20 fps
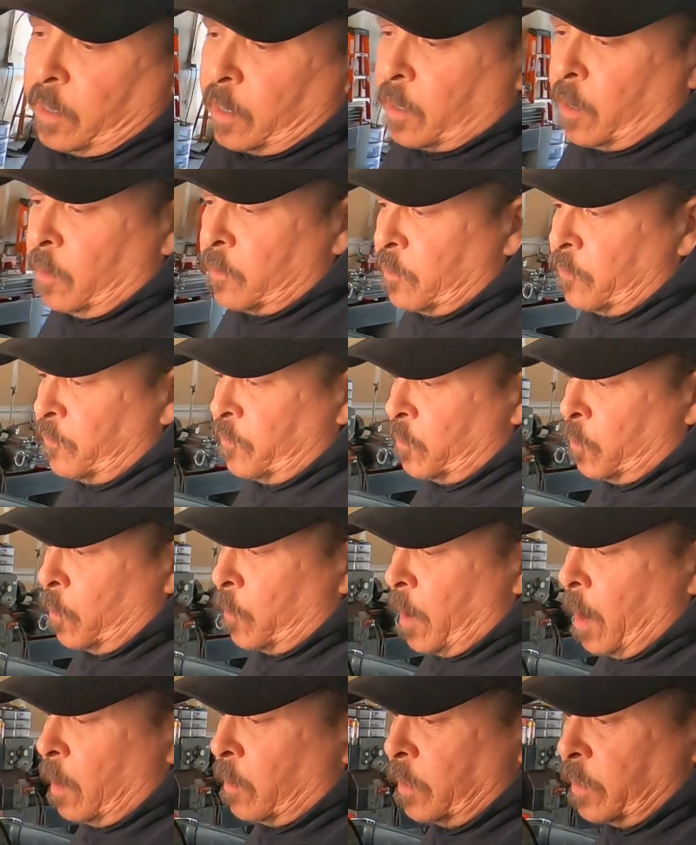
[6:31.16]
to cut the
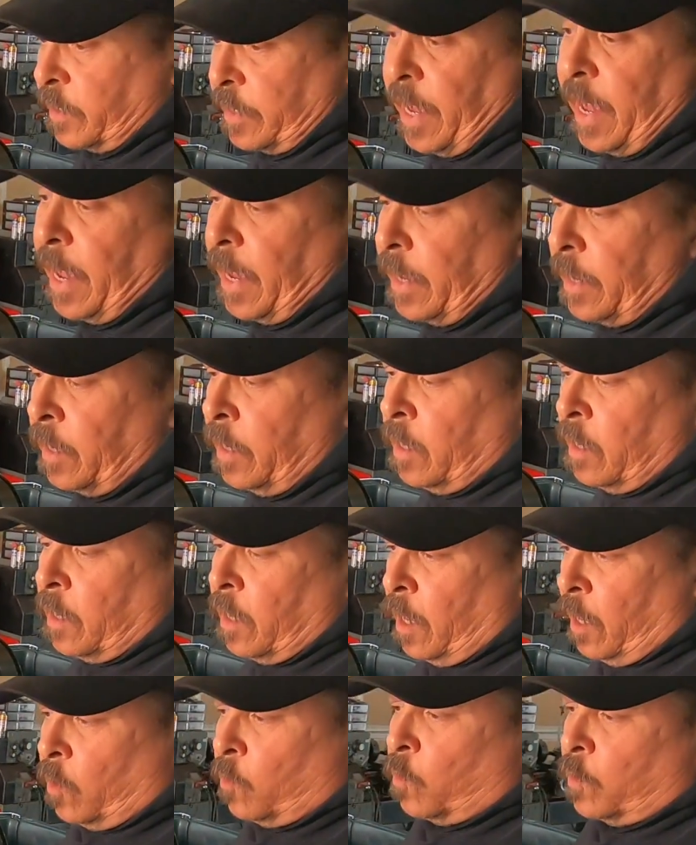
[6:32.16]
floor out is A,
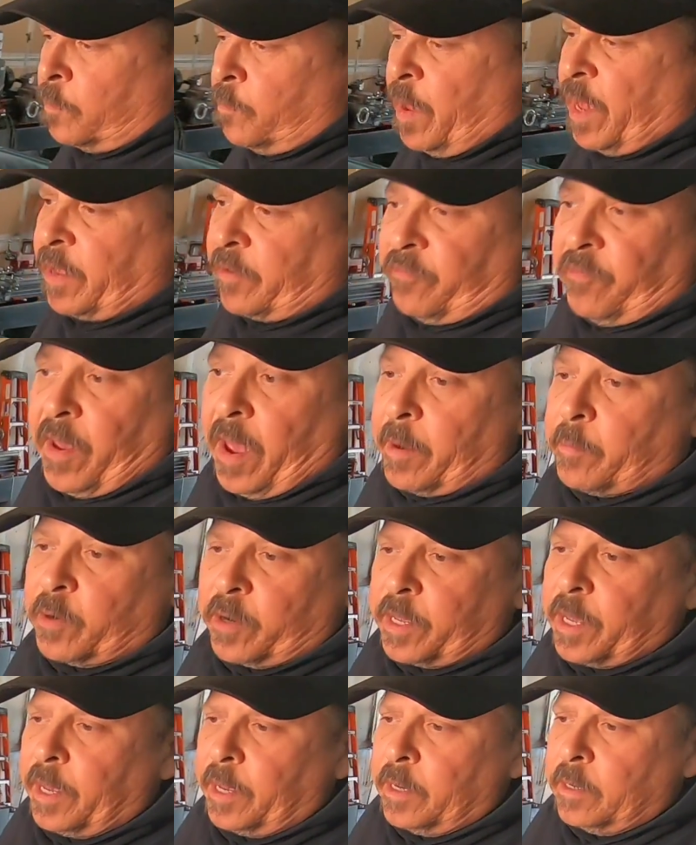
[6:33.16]
it would make
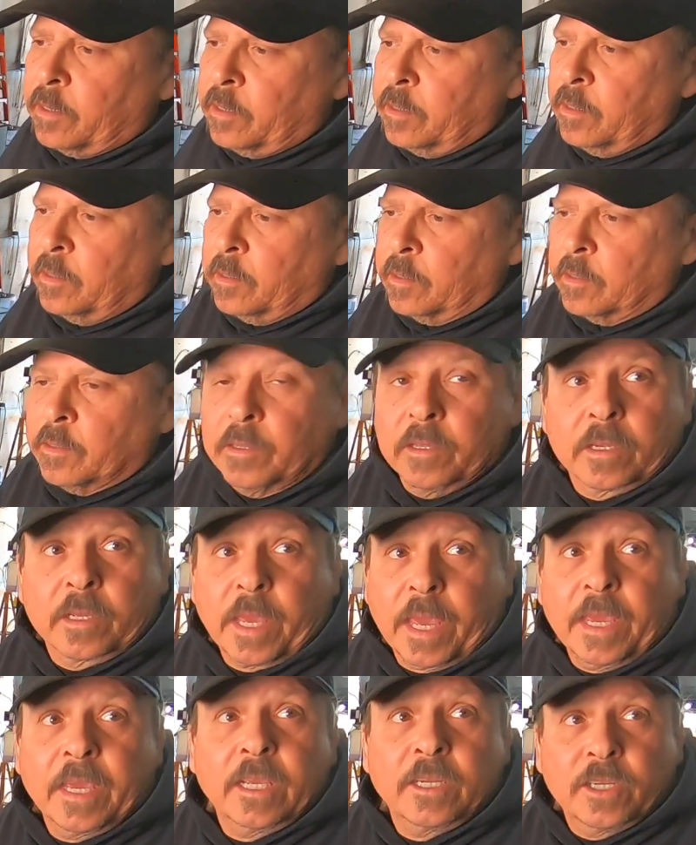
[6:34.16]
fabricating the
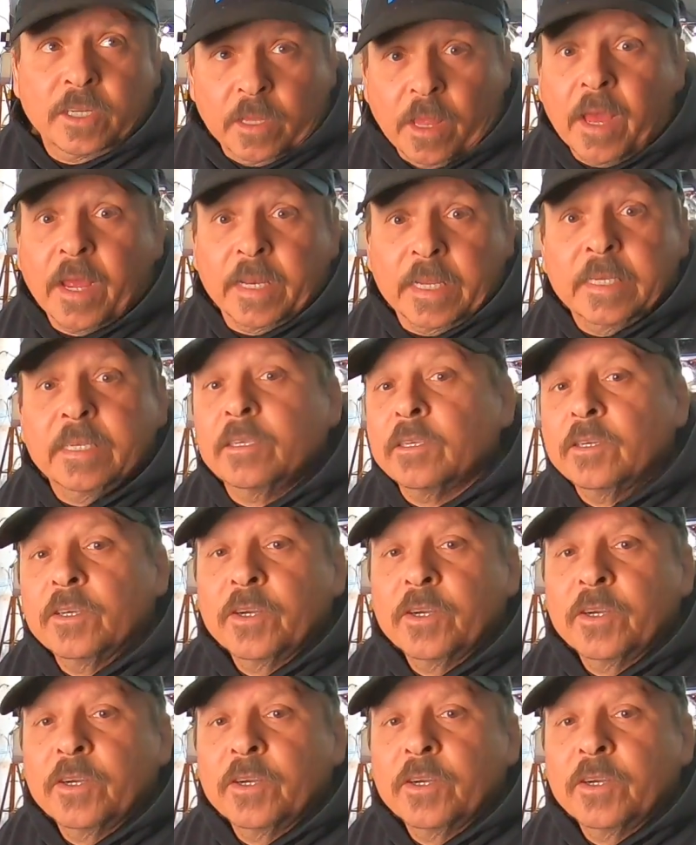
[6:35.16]
cage a lot easier.